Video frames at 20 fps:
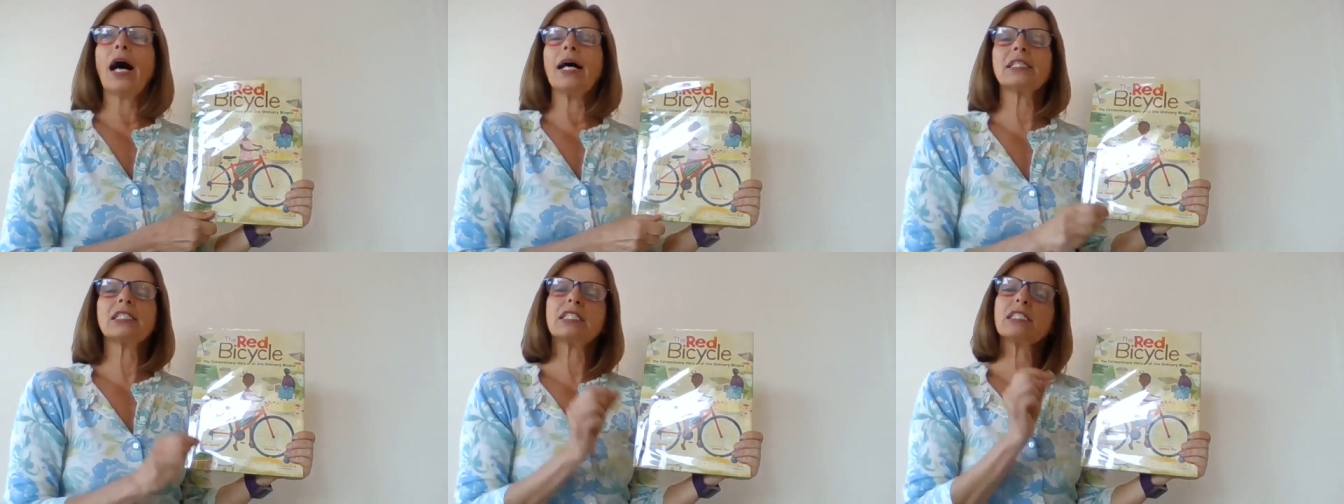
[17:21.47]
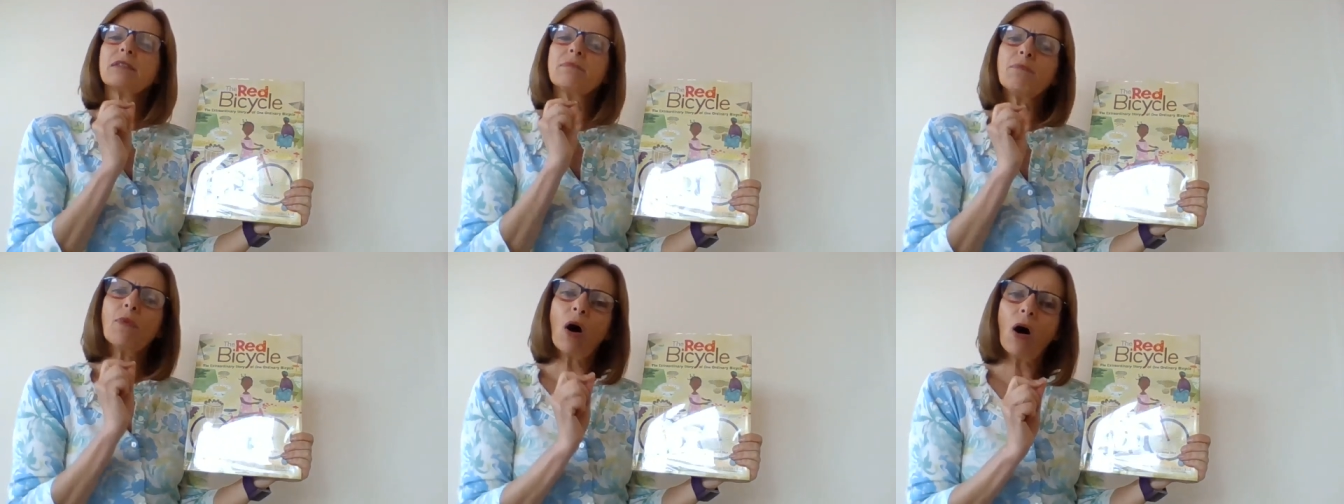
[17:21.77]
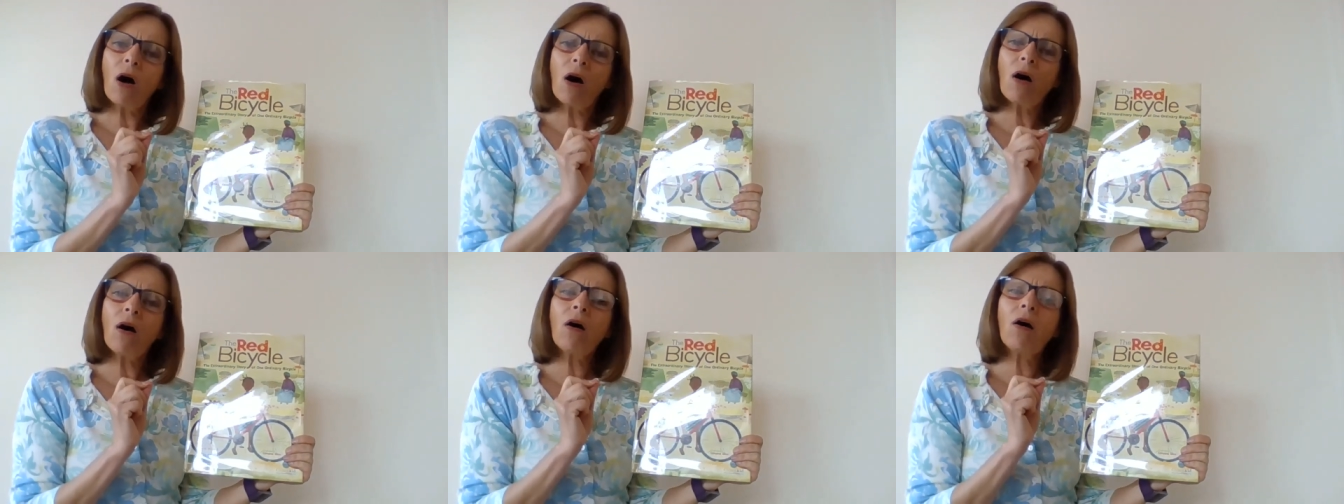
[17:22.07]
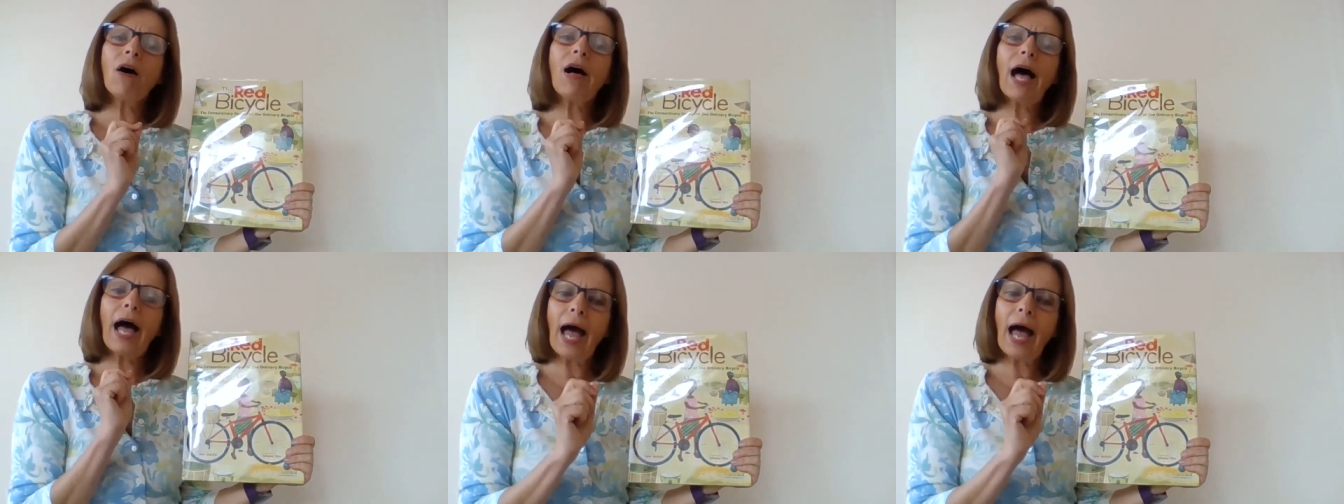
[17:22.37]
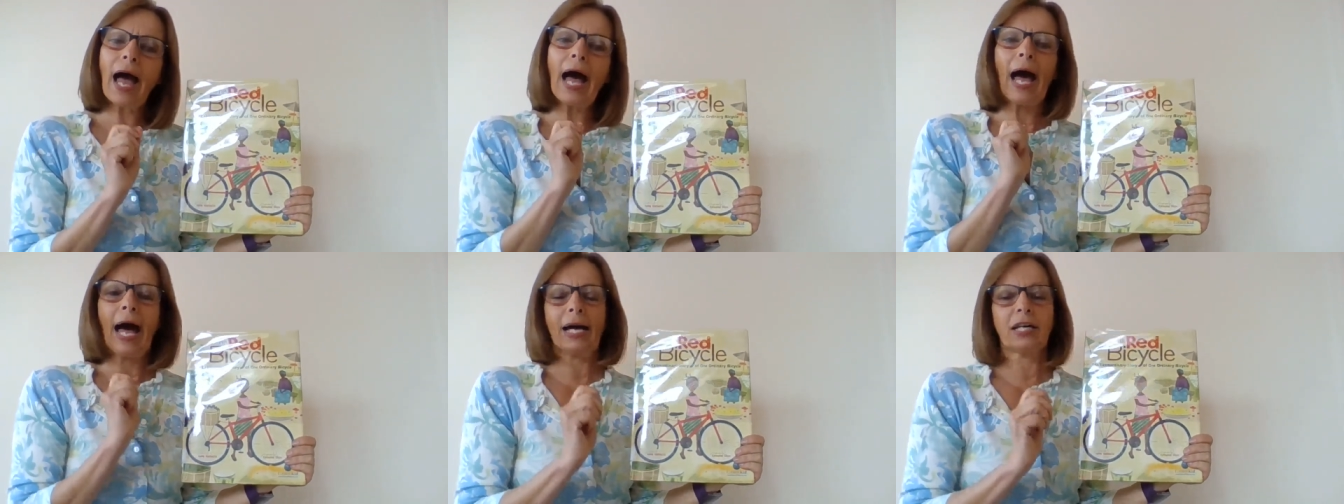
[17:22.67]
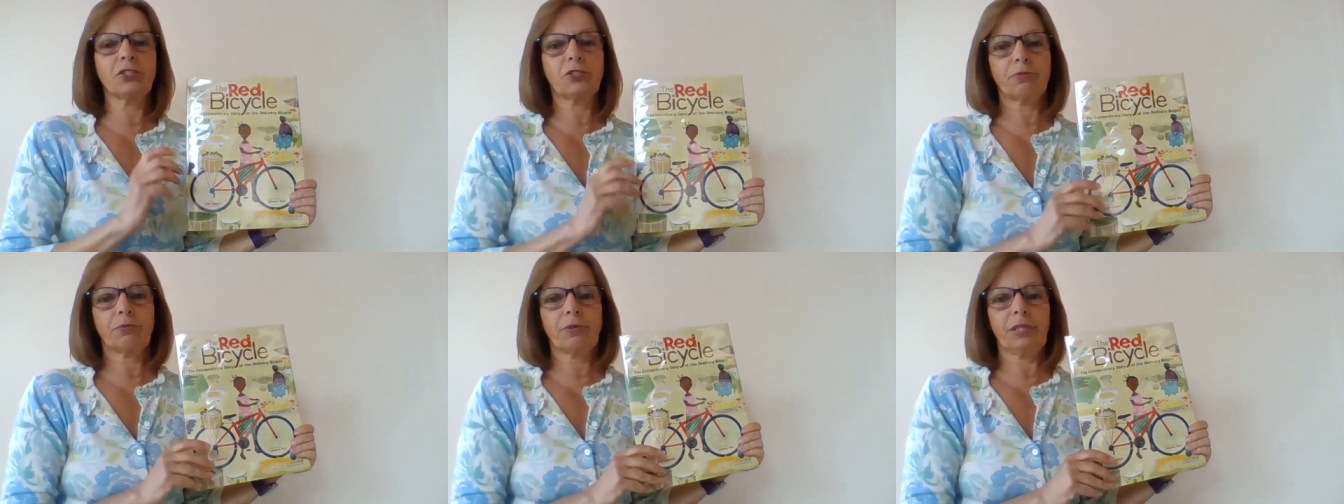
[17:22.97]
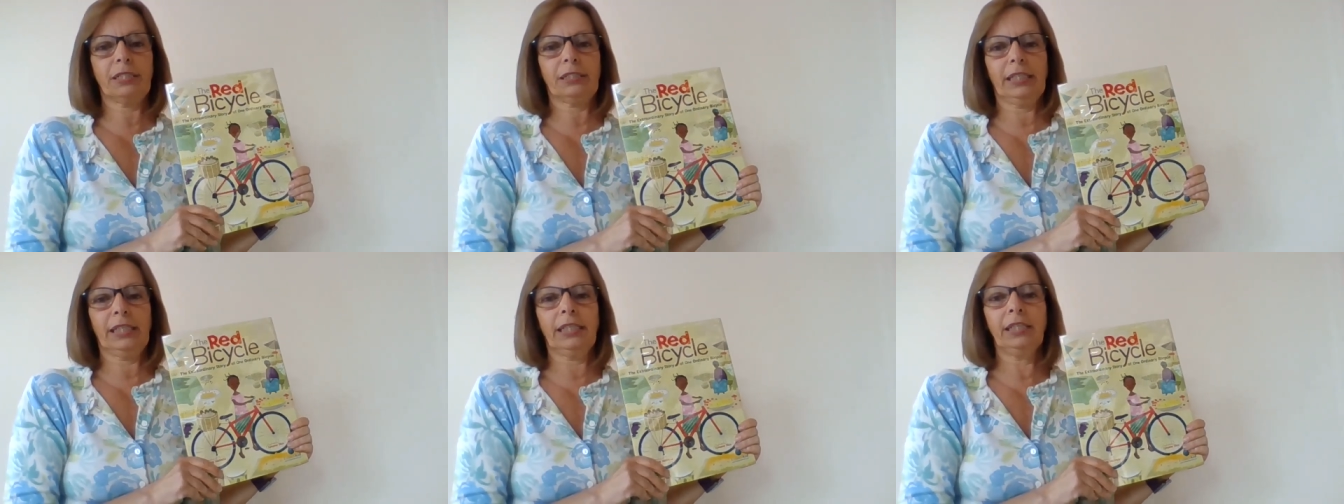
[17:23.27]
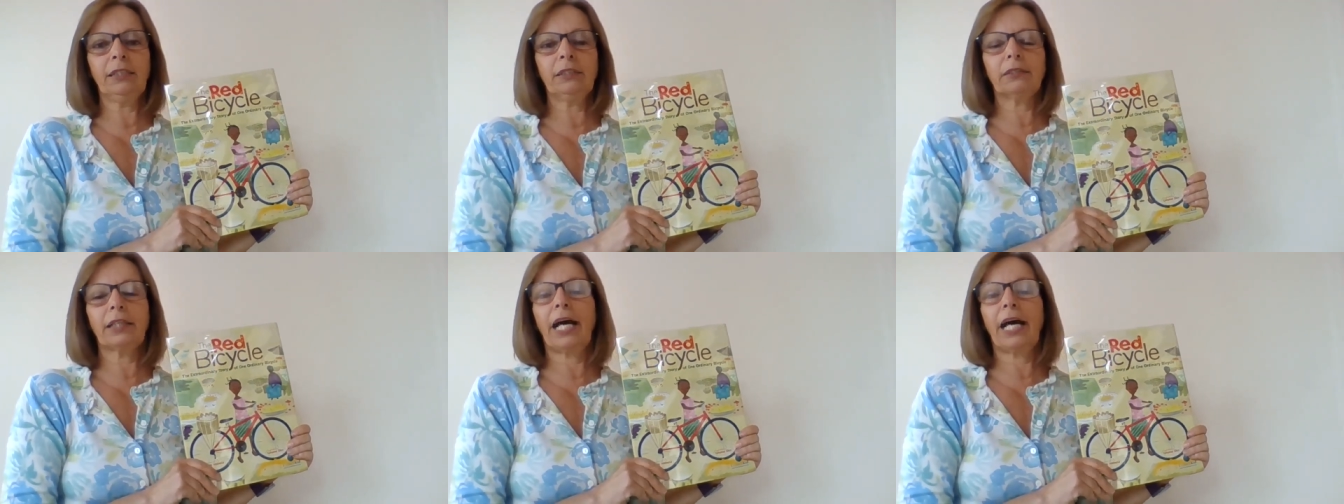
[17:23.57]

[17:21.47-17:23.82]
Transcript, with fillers: a small act, really,